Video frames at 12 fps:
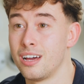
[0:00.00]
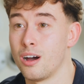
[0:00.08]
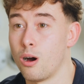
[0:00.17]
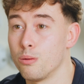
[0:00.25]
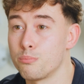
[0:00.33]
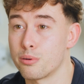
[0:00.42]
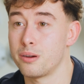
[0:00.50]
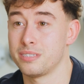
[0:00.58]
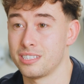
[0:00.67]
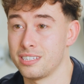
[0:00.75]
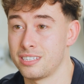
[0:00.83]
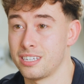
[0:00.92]

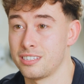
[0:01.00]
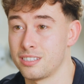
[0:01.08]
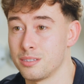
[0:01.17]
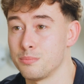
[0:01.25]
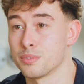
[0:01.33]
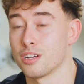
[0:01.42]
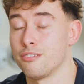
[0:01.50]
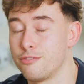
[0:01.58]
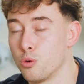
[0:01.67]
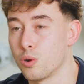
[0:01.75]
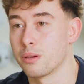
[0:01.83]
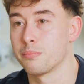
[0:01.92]
on-premises systems are
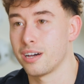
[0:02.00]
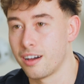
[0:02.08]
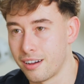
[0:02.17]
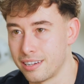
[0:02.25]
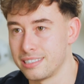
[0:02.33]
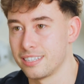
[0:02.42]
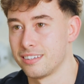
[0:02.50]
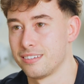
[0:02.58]
falling behind.